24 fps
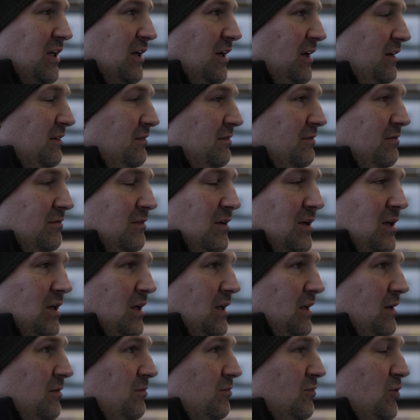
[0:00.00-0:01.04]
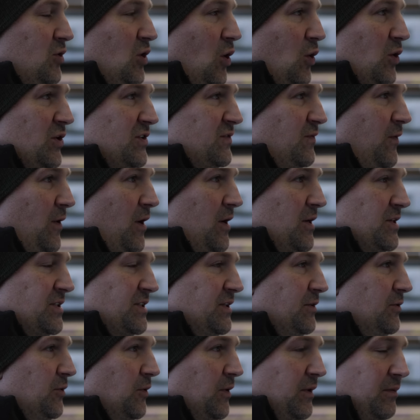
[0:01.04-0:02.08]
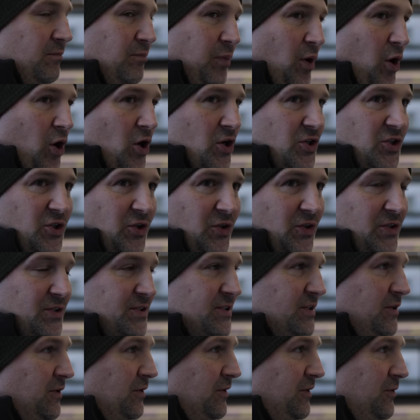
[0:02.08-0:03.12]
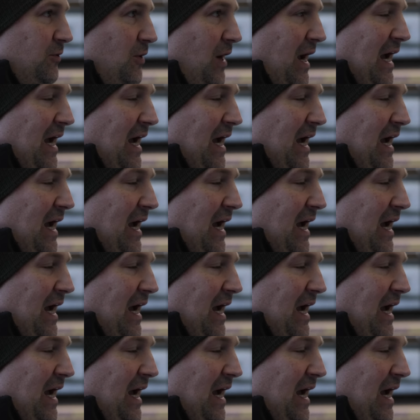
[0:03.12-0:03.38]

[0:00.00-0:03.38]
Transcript: can go as far as to doing partials, you can do